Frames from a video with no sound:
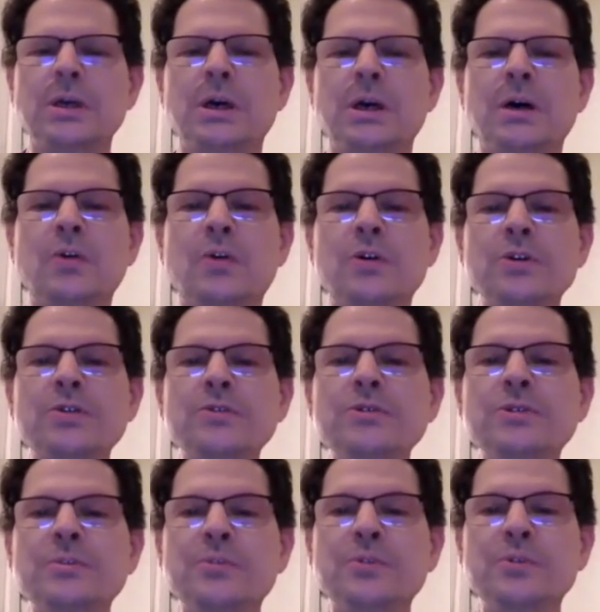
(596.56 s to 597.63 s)
uh, or to use
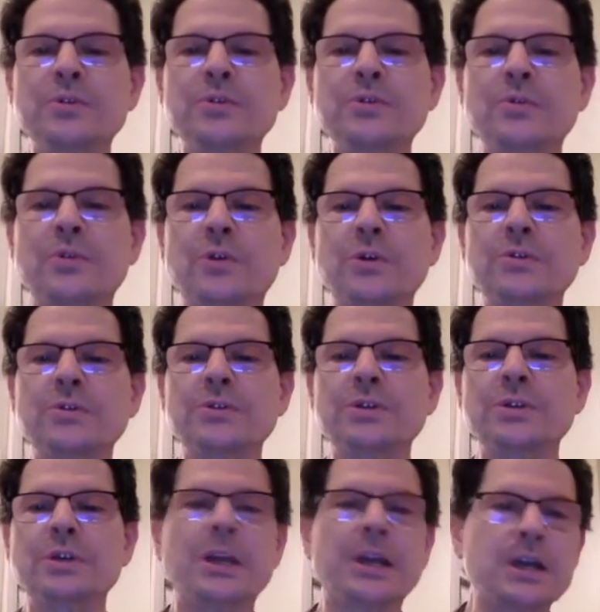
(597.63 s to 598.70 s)
the Buddha's
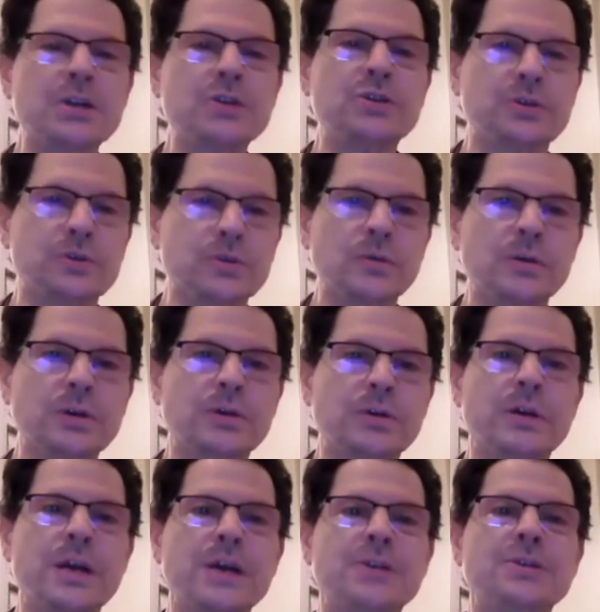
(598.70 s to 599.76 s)
words, cling to,
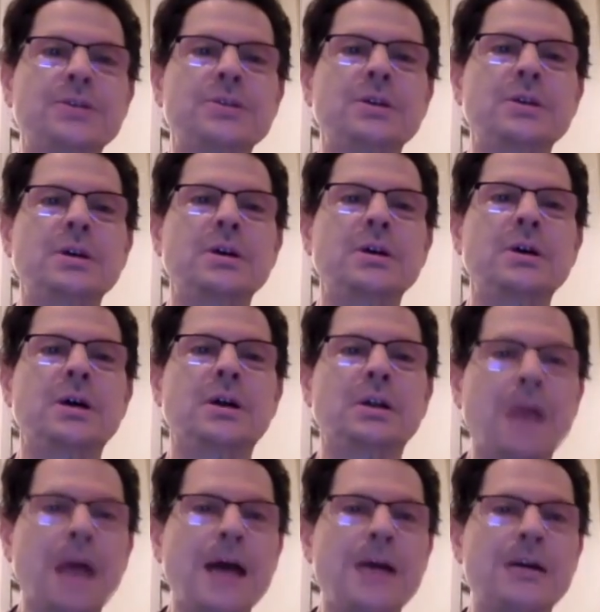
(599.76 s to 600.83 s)
creates a
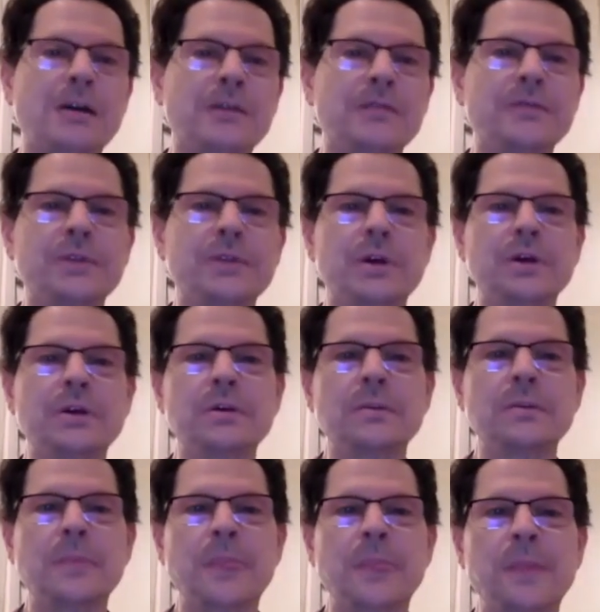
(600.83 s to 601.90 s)
lot of the
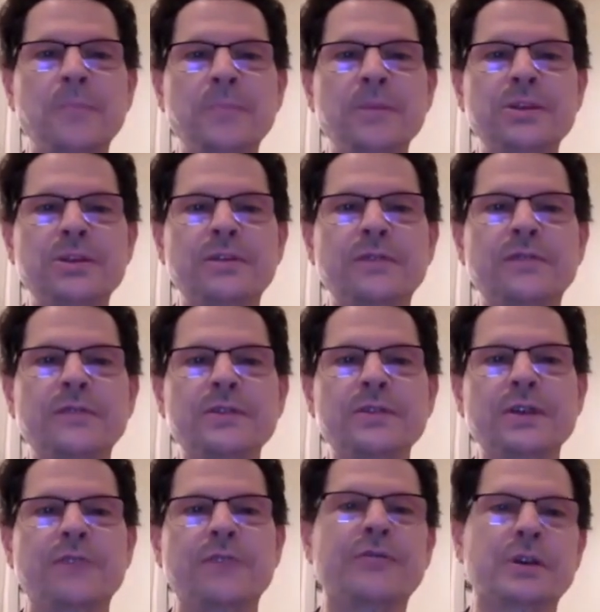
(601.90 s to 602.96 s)
mischief and
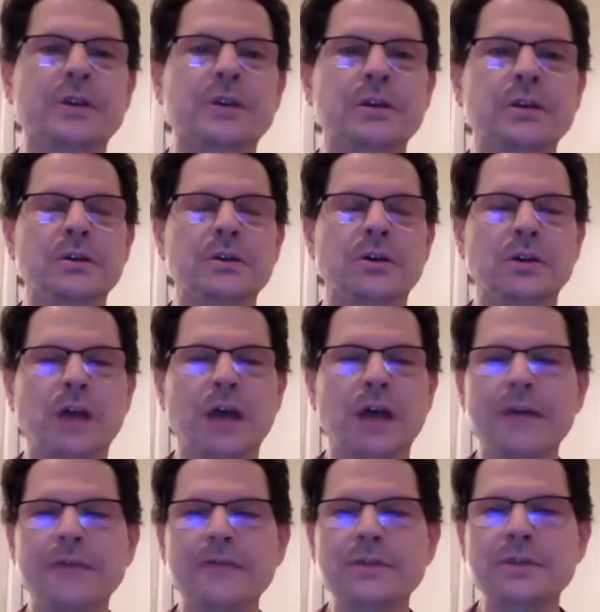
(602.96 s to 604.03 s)
suffering our
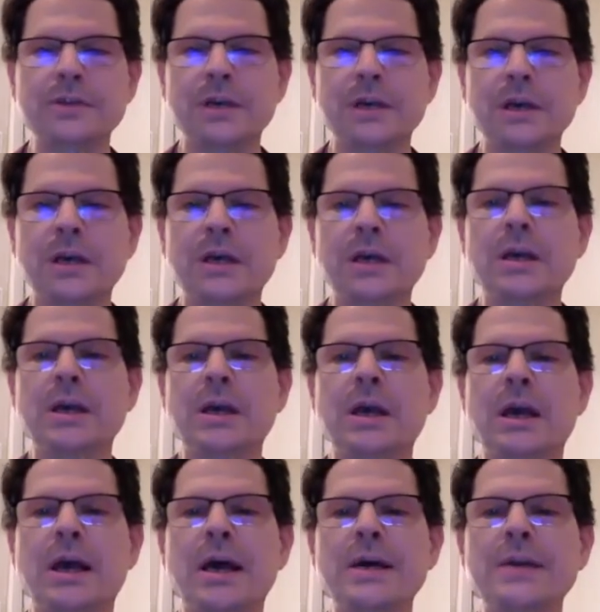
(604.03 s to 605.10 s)
lives.
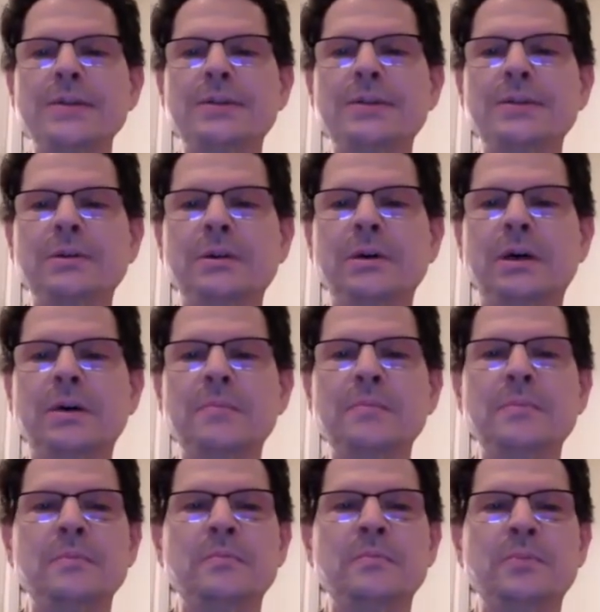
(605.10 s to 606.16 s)
And uh,
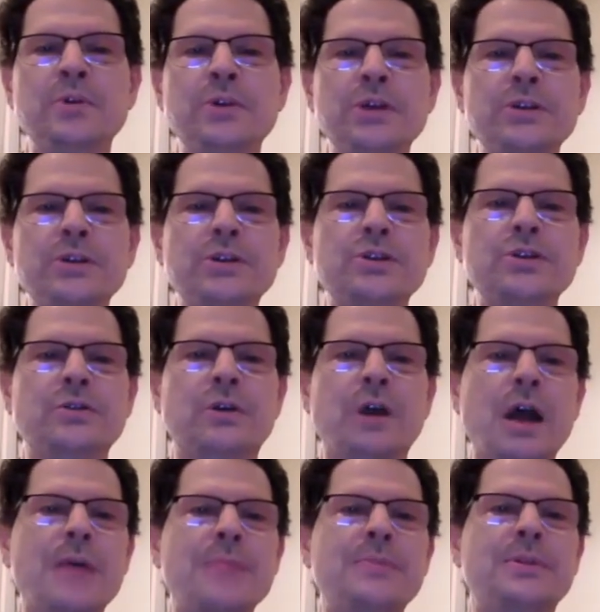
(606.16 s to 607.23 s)
Buddha
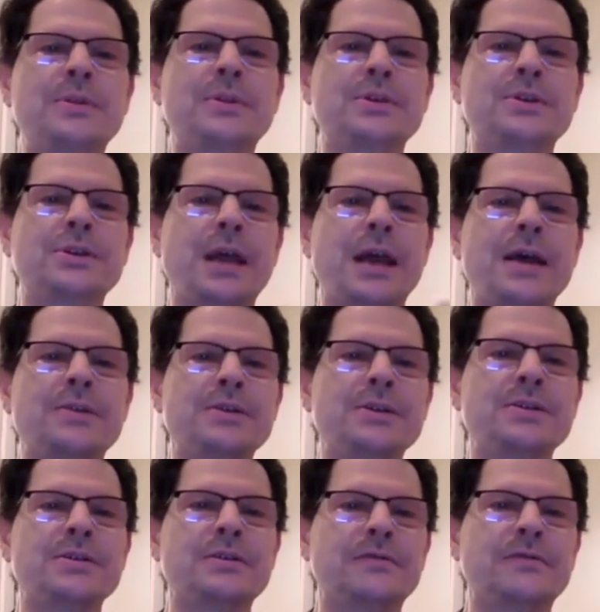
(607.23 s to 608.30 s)
described the
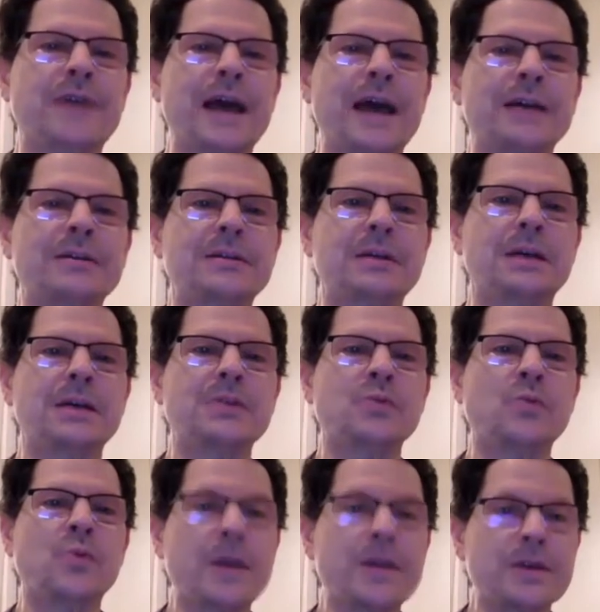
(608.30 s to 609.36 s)
skandhas, in fact, and the
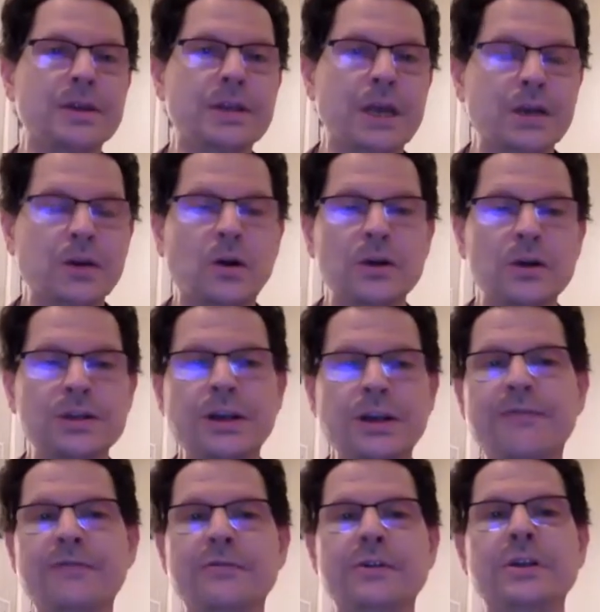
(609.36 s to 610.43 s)
way that they cause
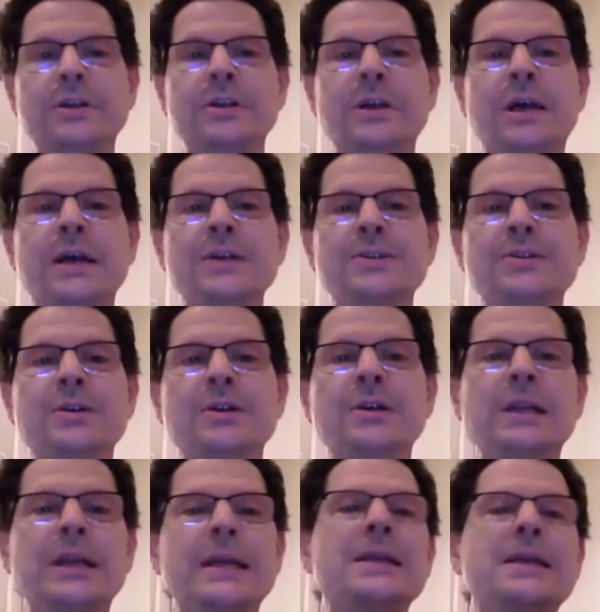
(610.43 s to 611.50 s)
suffering as the
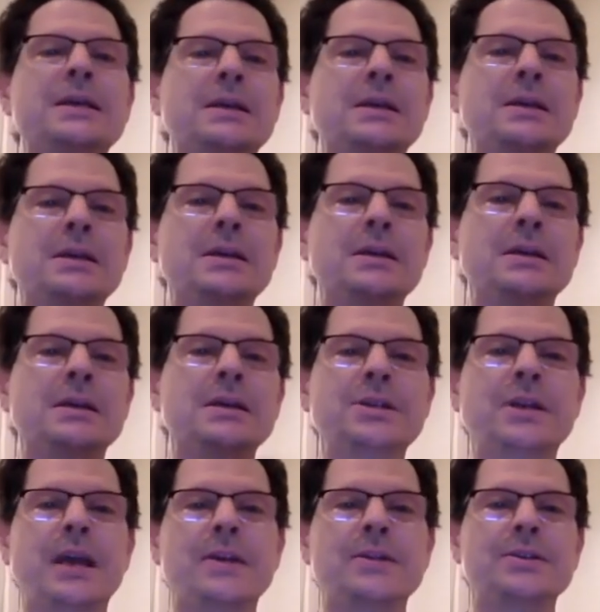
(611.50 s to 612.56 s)
clinging uh,
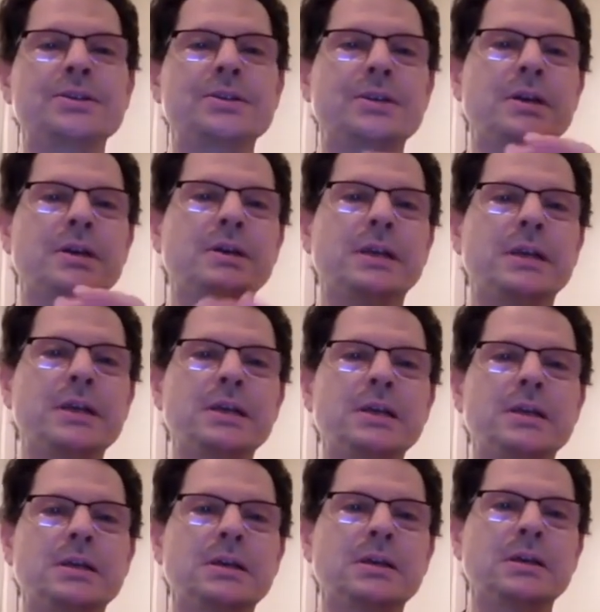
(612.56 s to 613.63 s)
skandhas, the
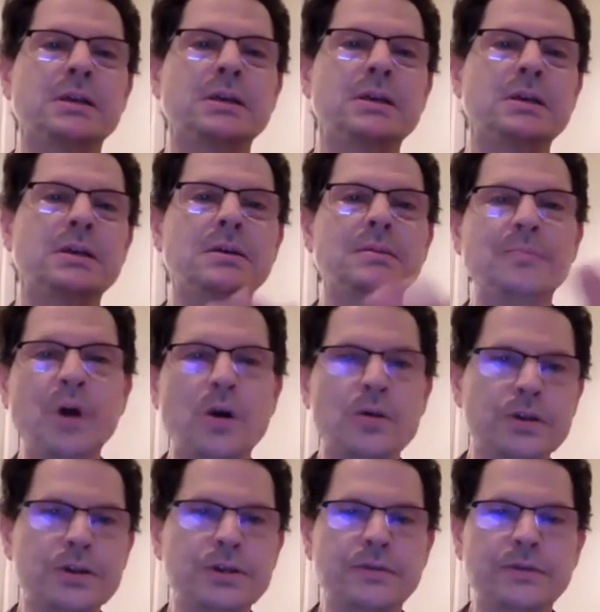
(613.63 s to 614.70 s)
clinging
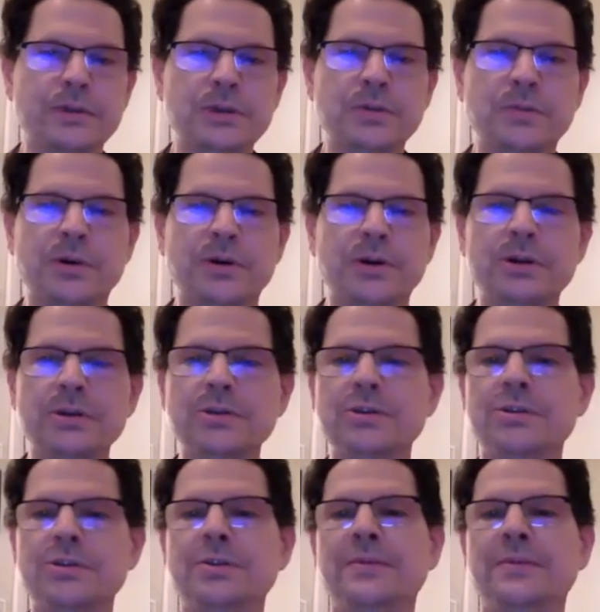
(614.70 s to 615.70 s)
components of experience.